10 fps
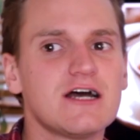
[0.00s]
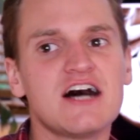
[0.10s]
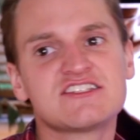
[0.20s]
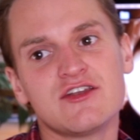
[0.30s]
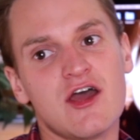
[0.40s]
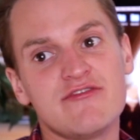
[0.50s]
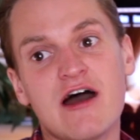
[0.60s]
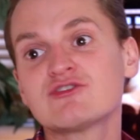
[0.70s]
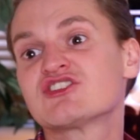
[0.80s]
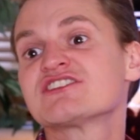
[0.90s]
I don't know, that
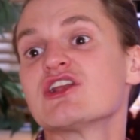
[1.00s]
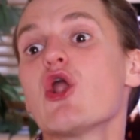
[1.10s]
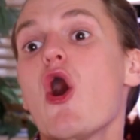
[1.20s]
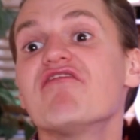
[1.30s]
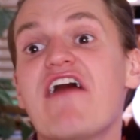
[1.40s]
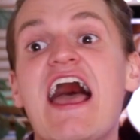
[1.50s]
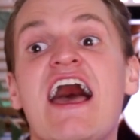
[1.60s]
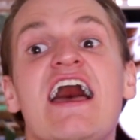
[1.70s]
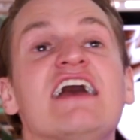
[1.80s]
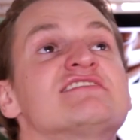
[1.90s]
was just a lot of
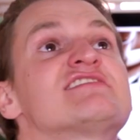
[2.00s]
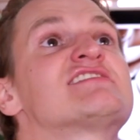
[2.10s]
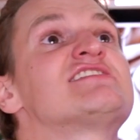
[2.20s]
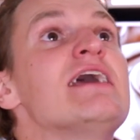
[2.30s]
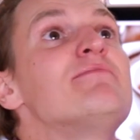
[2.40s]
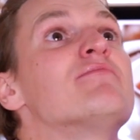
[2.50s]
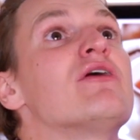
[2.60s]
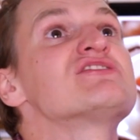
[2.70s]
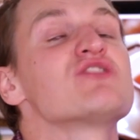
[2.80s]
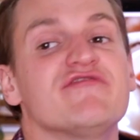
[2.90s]
air escaping my
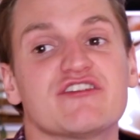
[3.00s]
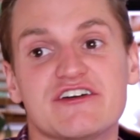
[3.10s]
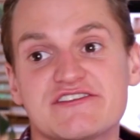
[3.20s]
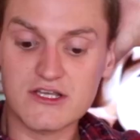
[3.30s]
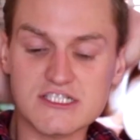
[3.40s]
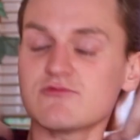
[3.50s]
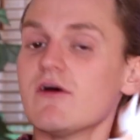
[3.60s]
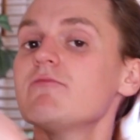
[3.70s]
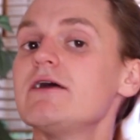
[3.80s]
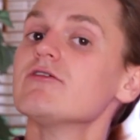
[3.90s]
esophagus. So I
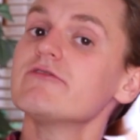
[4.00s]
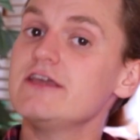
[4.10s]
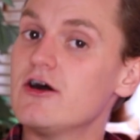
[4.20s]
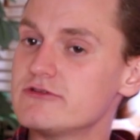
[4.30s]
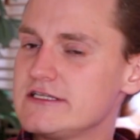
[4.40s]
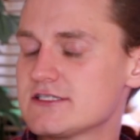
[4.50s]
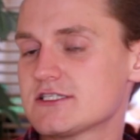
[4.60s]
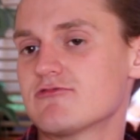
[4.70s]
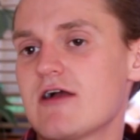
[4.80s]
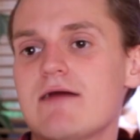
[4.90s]
went on the old
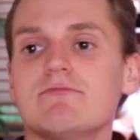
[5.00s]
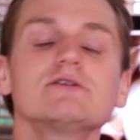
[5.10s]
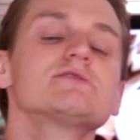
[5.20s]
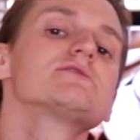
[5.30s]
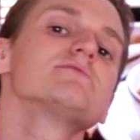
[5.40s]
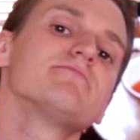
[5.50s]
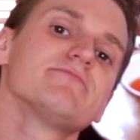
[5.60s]
Instagrammers.